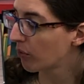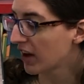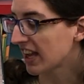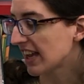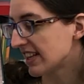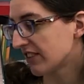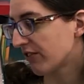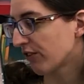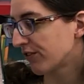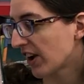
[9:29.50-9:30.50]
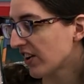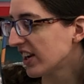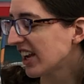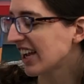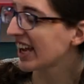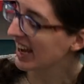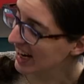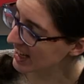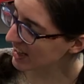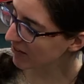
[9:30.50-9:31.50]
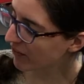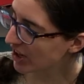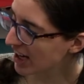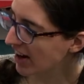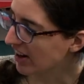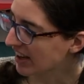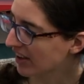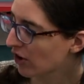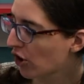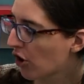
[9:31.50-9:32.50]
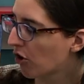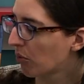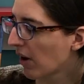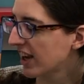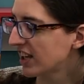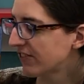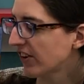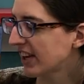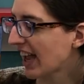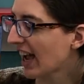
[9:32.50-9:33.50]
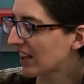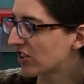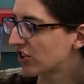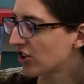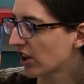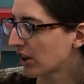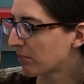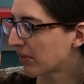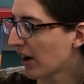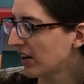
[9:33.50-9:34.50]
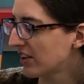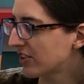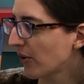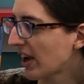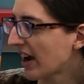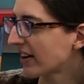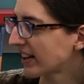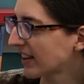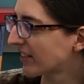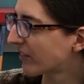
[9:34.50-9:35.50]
Why isn't for fairy? It isn't for dairy. Why is for yaks chocolate brown and so hairy?